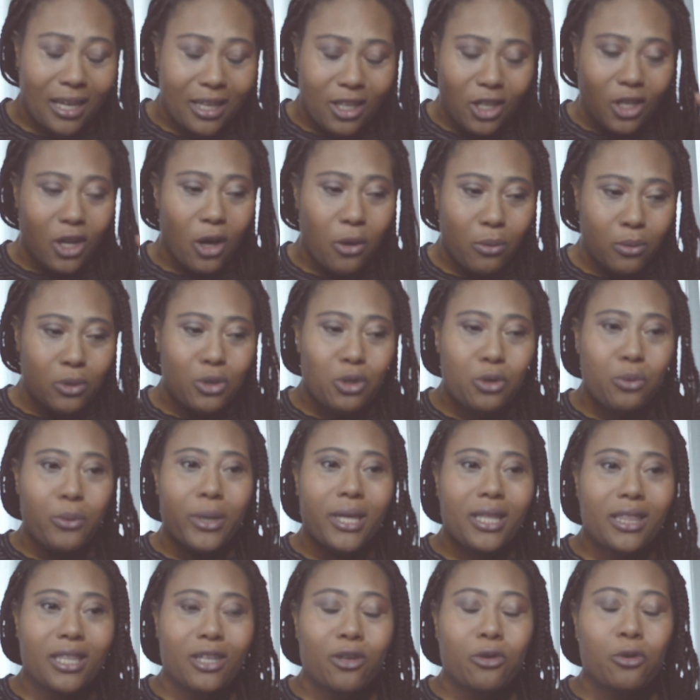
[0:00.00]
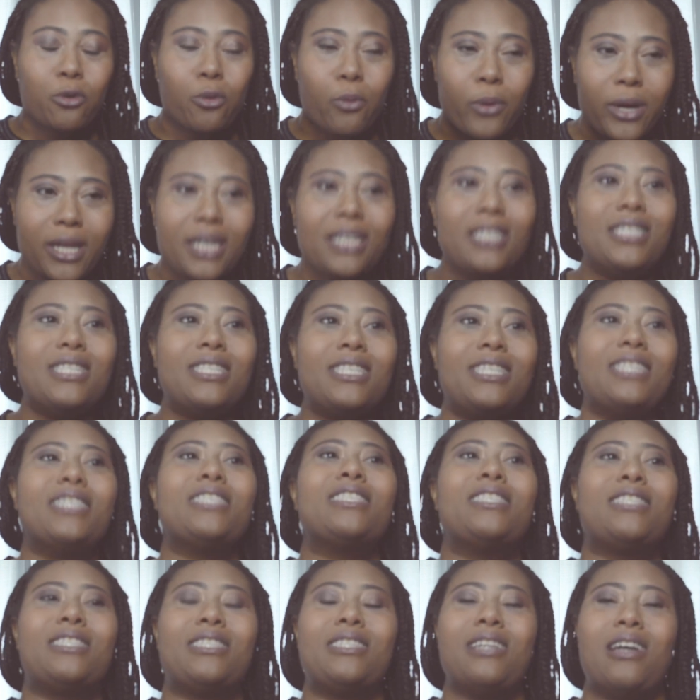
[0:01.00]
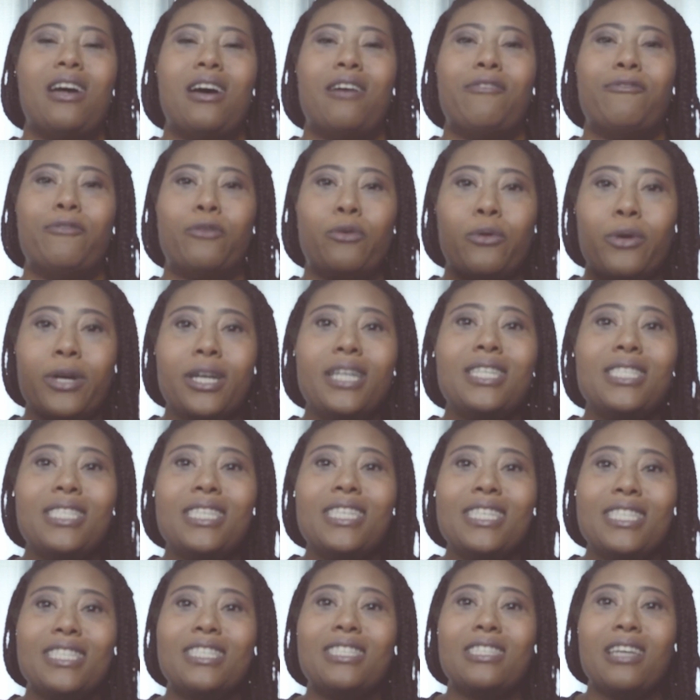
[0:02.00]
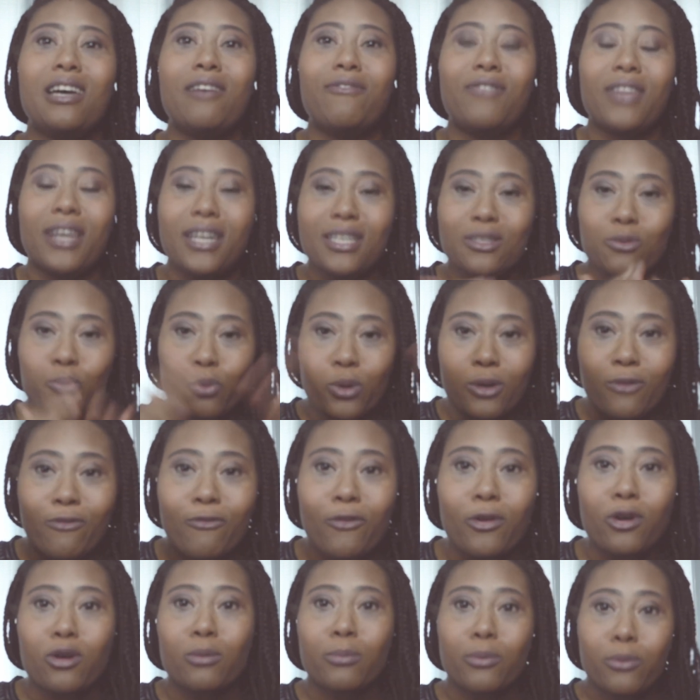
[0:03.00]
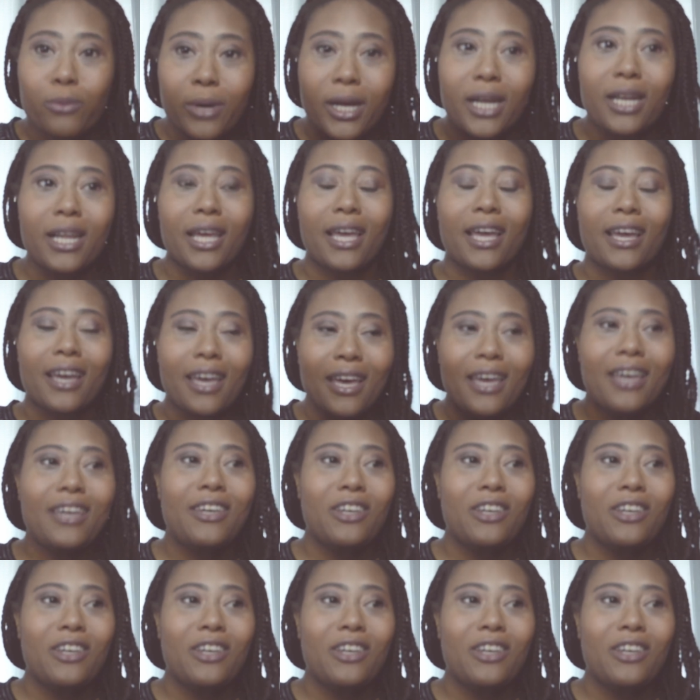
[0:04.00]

you know, doing the craziest stuff, craziest stuff that is reverberating,